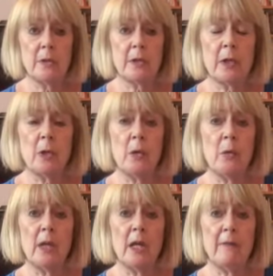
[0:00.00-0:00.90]
So
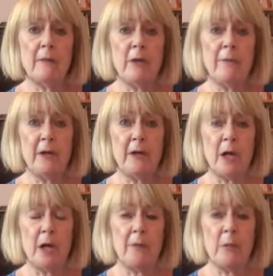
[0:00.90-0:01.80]
whenever you feel
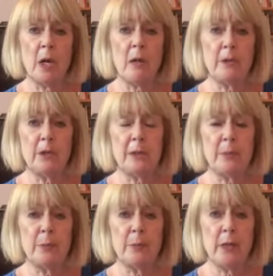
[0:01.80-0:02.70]
overwhelmed, just
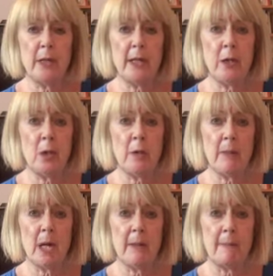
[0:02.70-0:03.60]
bring your
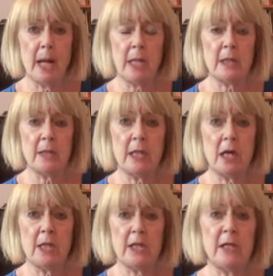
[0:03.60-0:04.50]
mind back to the
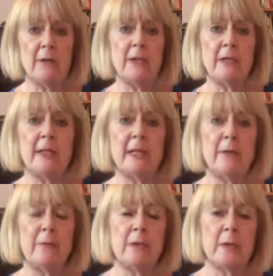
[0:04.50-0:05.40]
idea of this
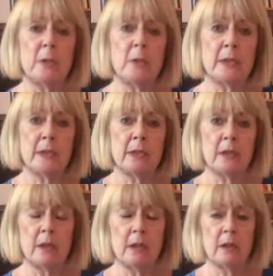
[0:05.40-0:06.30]
safe resource.